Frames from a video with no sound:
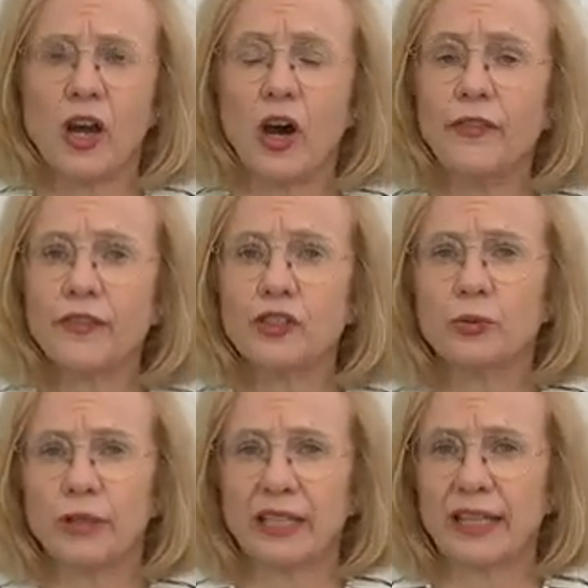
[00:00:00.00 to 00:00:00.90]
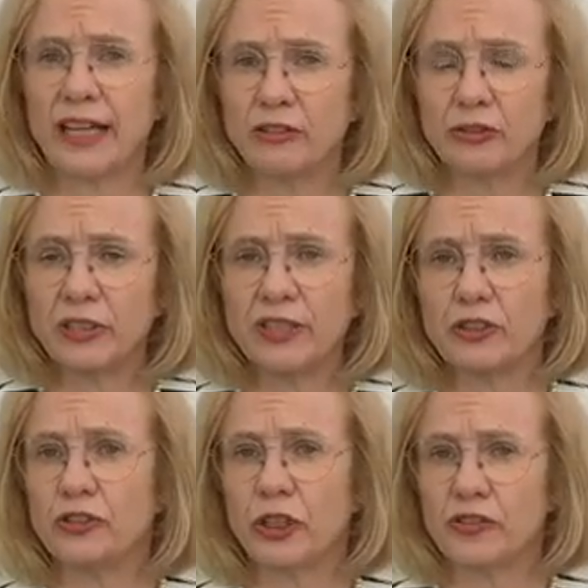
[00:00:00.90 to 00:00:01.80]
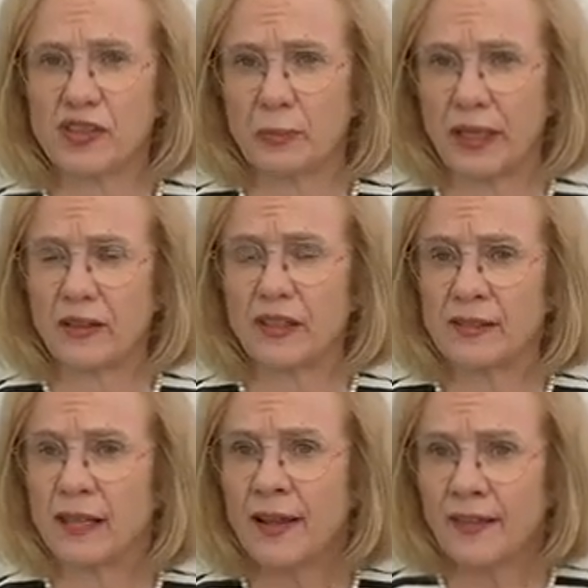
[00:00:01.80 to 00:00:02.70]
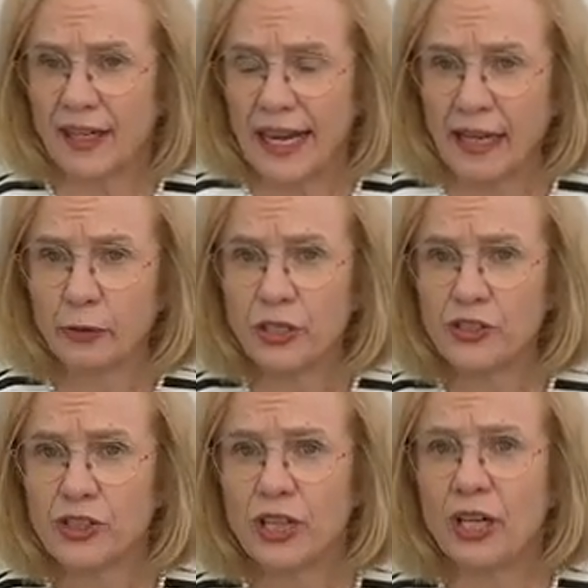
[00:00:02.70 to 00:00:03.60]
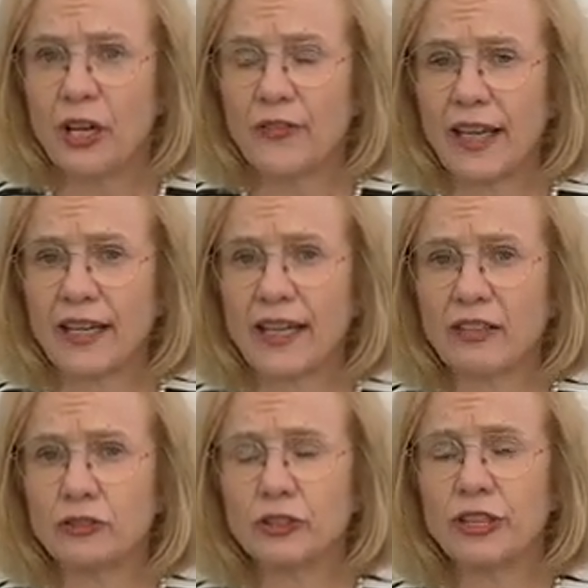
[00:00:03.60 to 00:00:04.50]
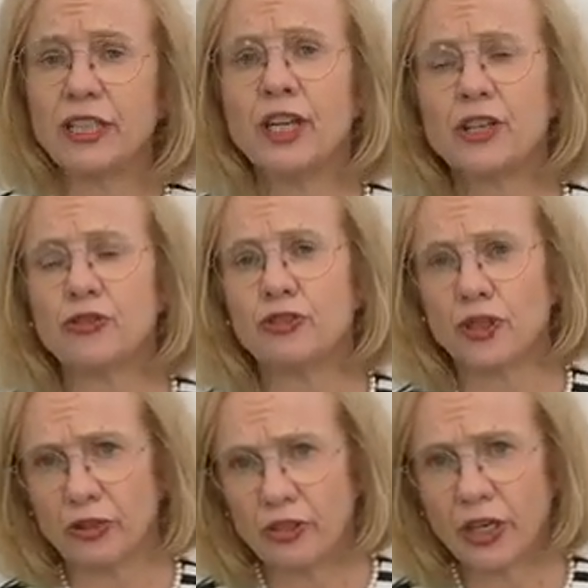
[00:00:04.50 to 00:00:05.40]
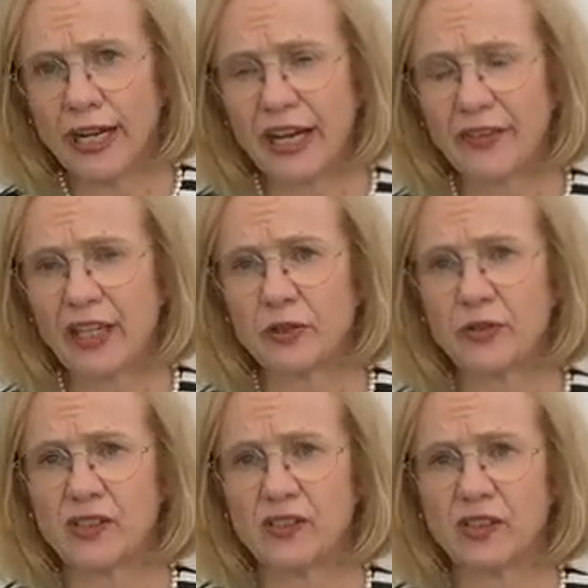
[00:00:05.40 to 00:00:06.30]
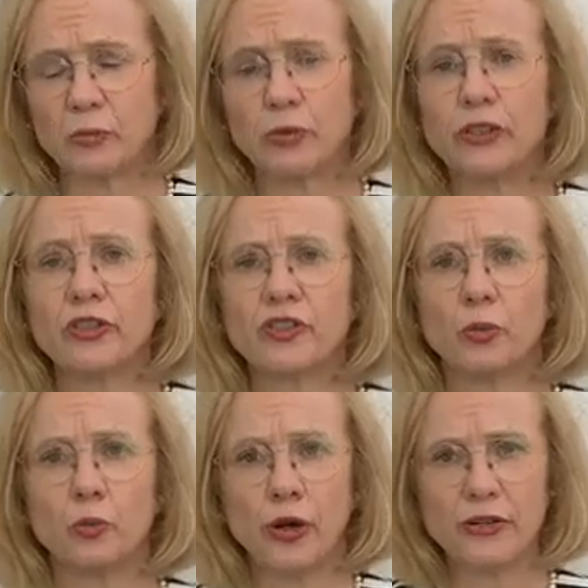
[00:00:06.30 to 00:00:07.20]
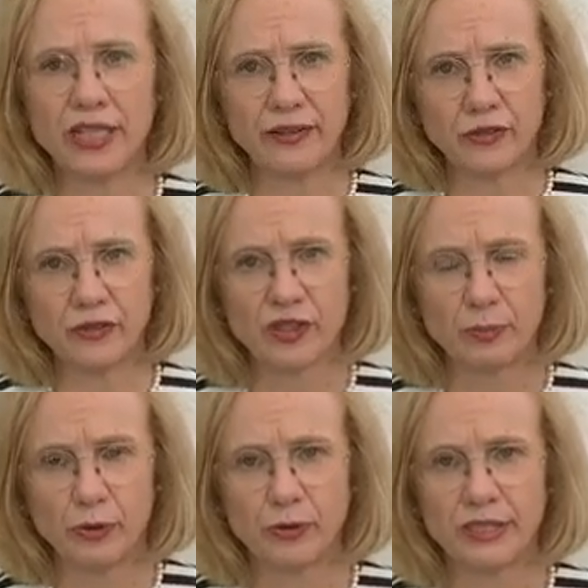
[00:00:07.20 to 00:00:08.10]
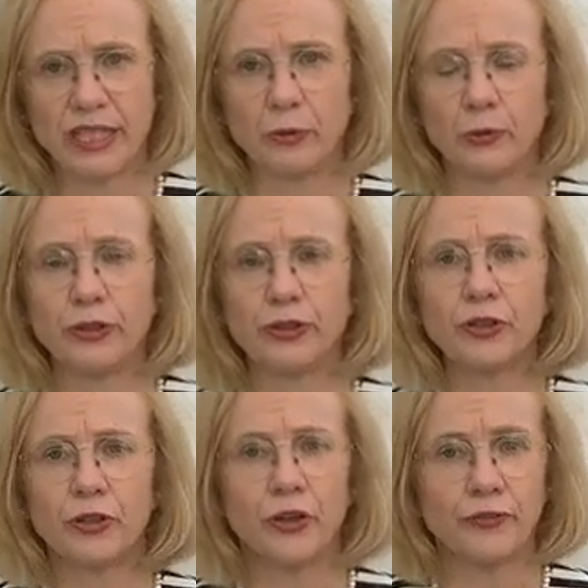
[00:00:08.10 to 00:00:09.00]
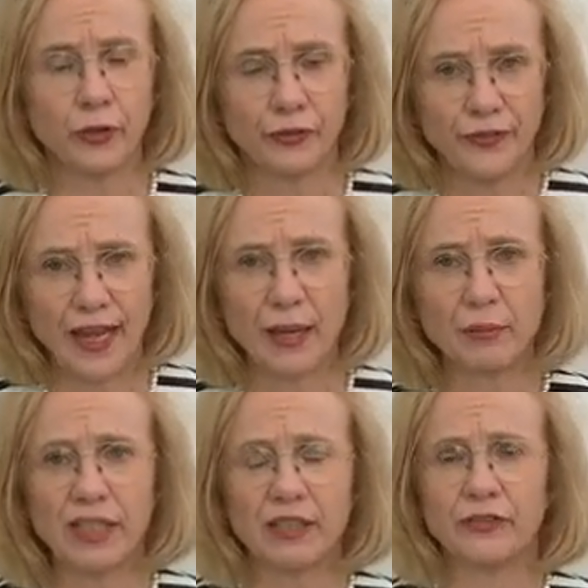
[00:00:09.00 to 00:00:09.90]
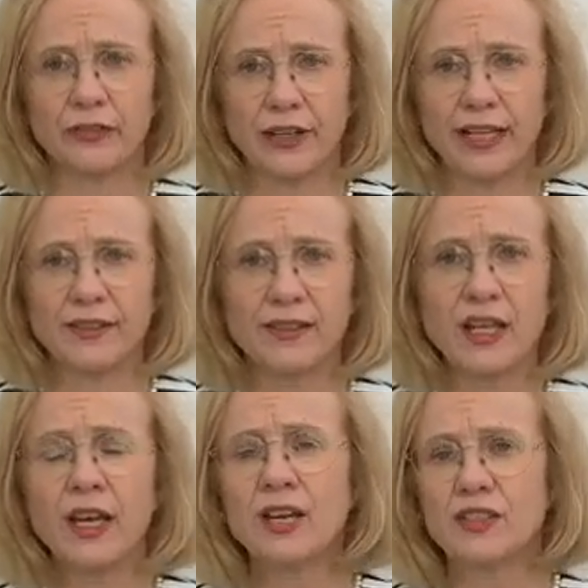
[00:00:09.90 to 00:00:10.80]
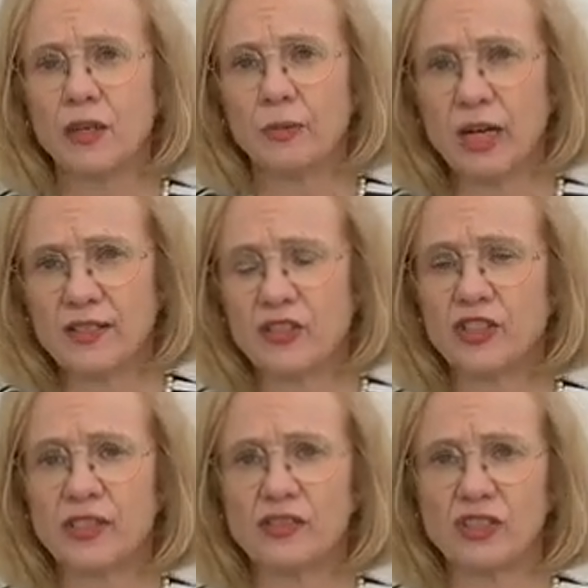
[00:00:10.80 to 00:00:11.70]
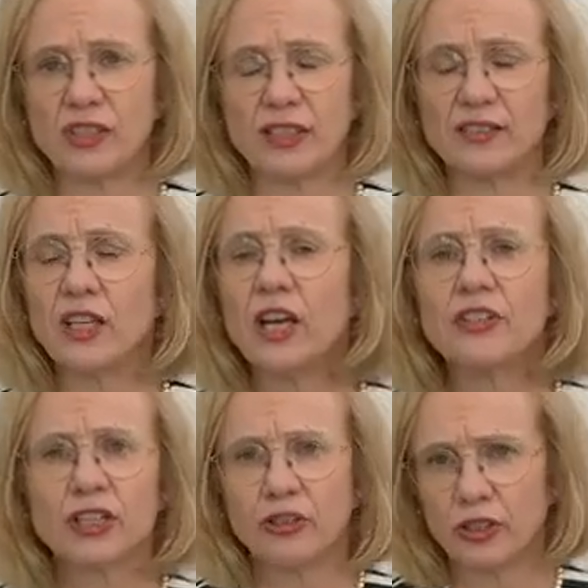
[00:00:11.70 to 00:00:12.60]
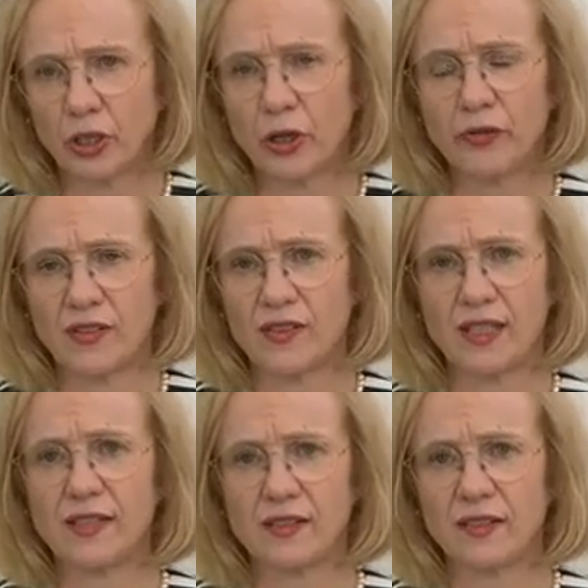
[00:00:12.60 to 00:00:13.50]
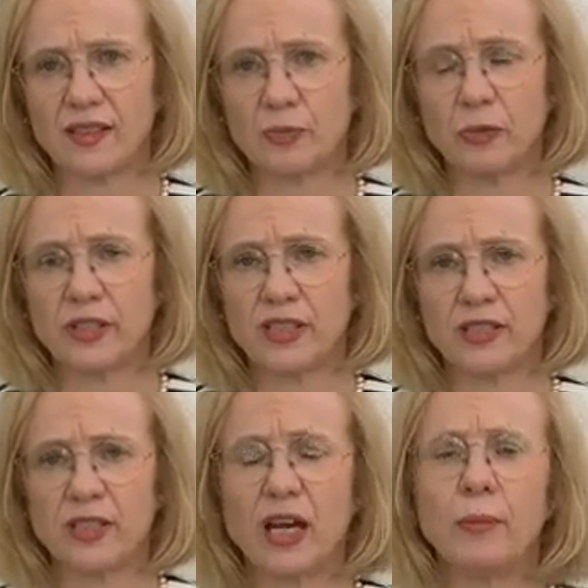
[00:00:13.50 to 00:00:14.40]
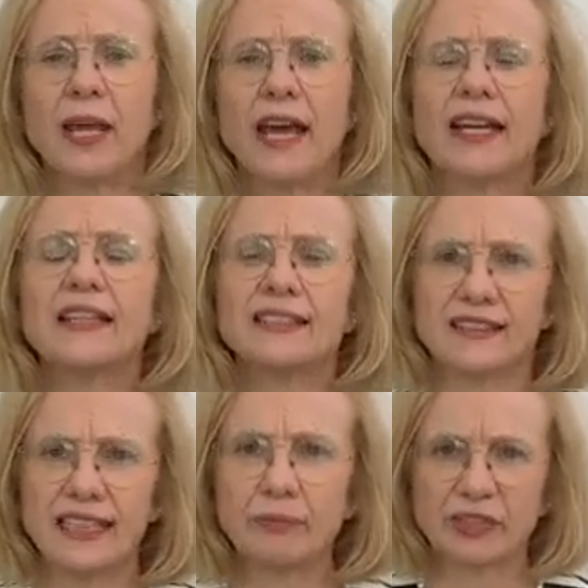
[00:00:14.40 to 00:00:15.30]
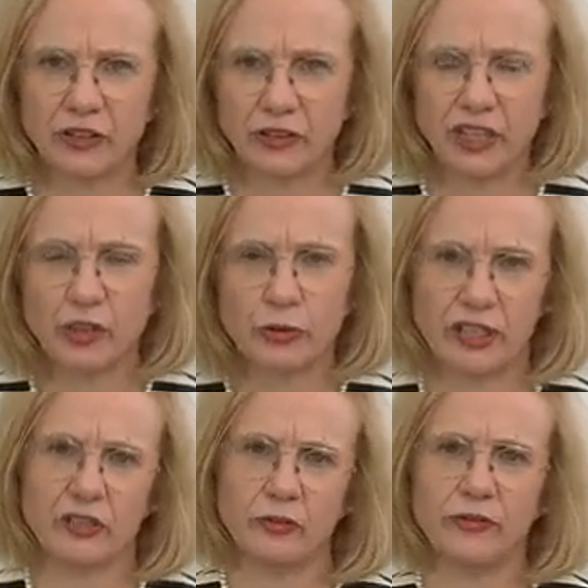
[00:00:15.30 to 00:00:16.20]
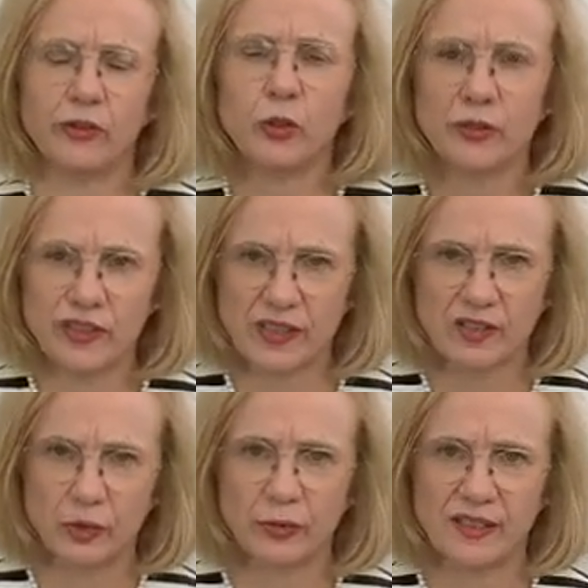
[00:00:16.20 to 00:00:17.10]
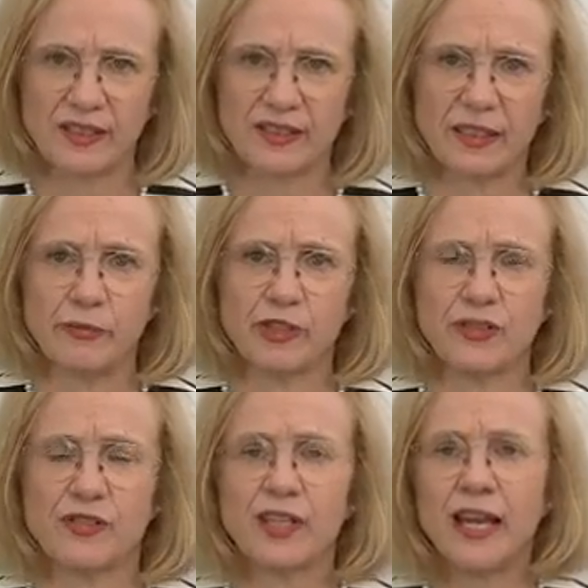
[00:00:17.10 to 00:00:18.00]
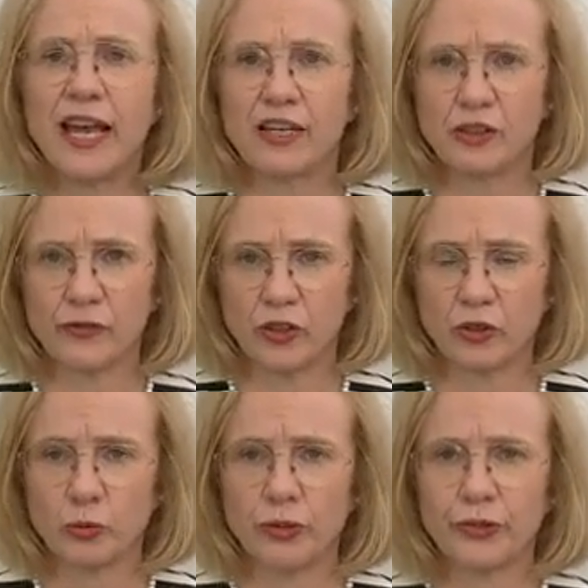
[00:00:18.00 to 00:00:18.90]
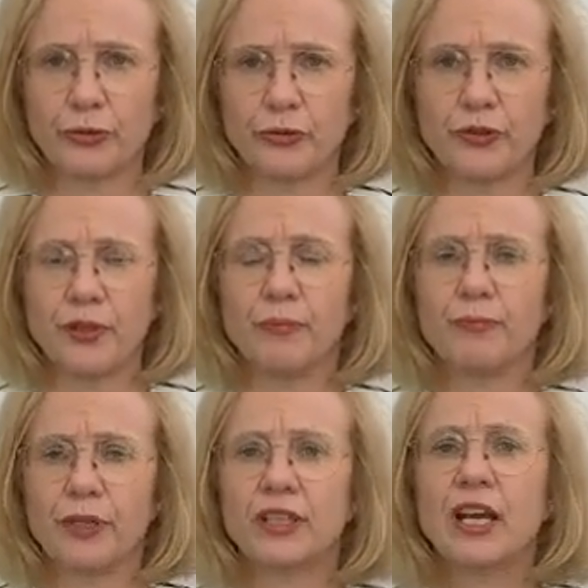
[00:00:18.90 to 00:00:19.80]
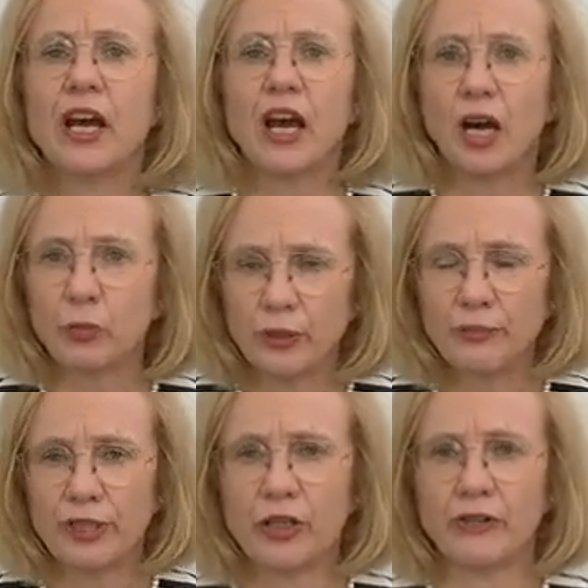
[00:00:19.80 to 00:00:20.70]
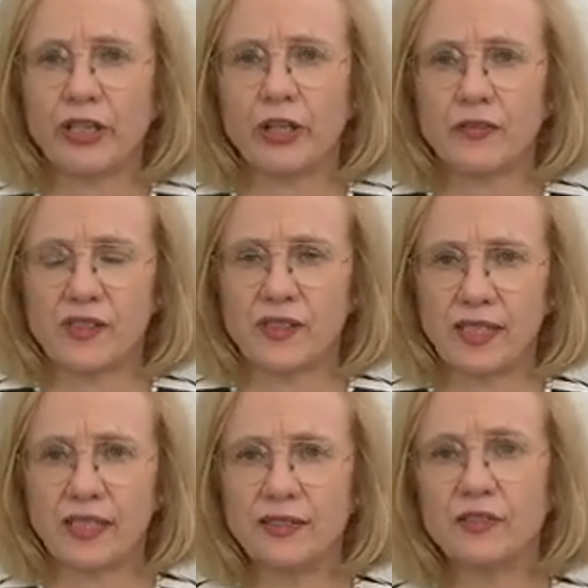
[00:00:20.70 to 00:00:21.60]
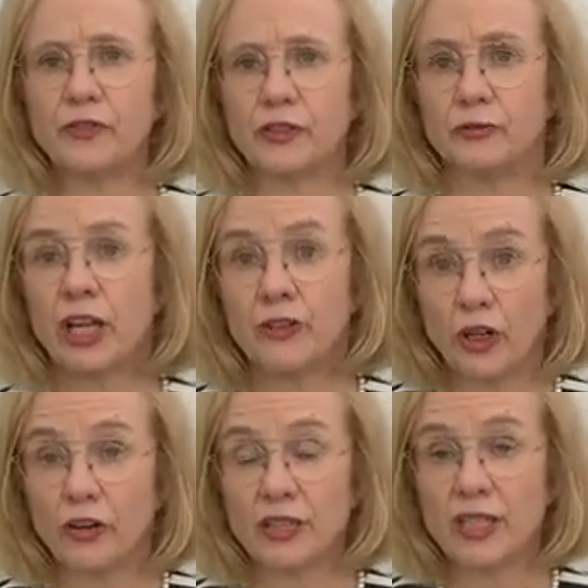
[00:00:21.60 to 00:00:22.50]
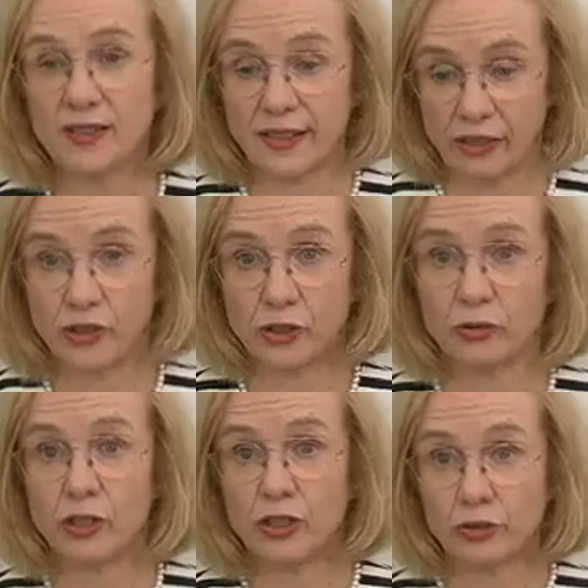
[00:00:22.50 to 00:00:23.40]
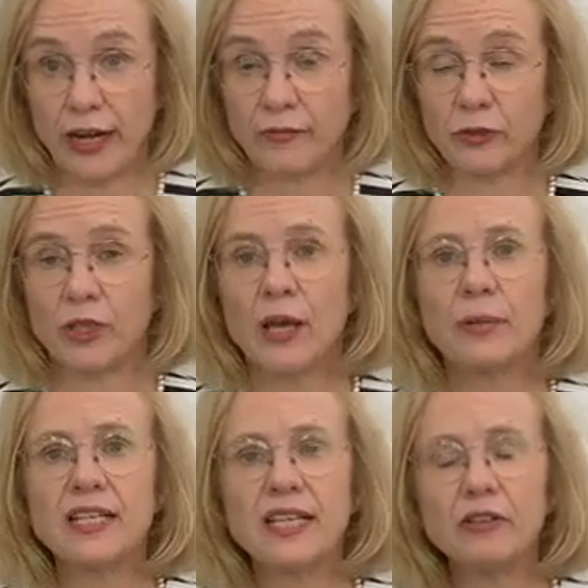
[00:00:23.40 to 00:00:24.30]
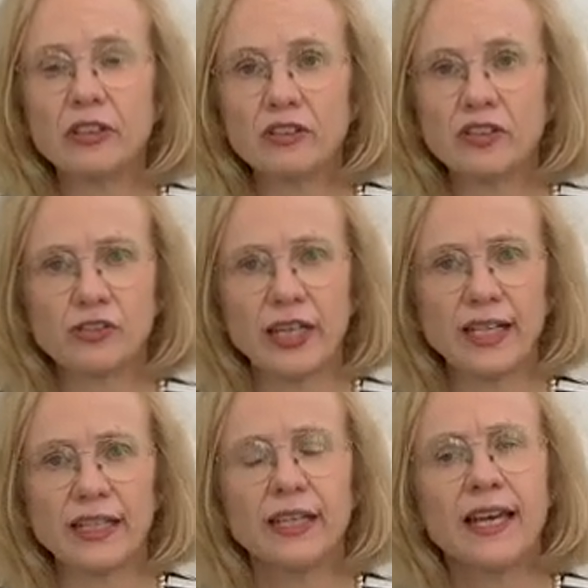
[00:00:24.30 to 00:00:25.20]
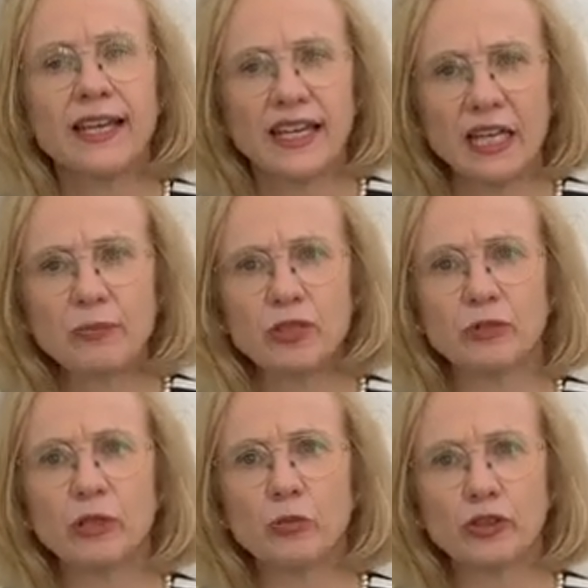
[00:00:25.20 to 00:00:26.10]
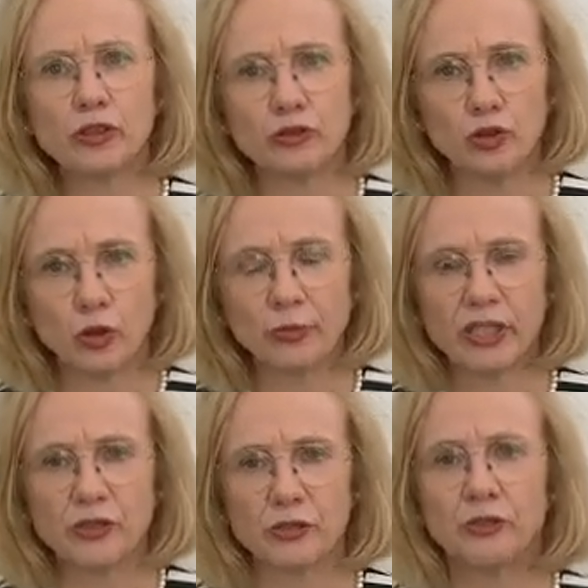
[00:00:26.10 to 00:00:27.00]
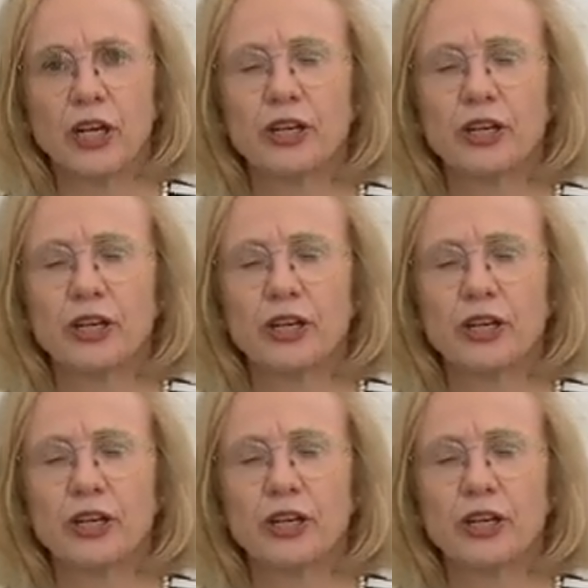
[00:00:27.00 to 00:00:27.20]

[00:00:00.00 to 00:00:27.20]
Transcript: Often you'll be in a country that you don't speak the language of that country, you don't know how the health system works, you won't have your support network of your family and friends. So my suggestion is don't go overseas at this point in time unless it's absolutely critical. Of course there's always exceptions and you've got to work through them, but I wouldn't be going overseas for non-essential travel. But here in Australia, keep doing what you normally do.